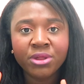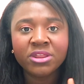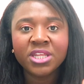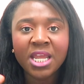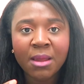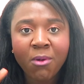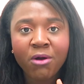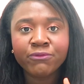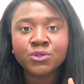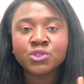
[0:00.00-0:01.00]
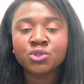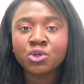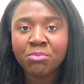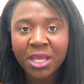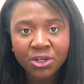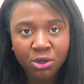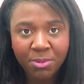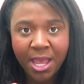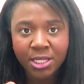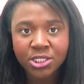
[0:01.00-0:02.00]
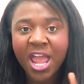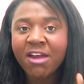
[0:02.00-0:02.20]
the theme of your social media page.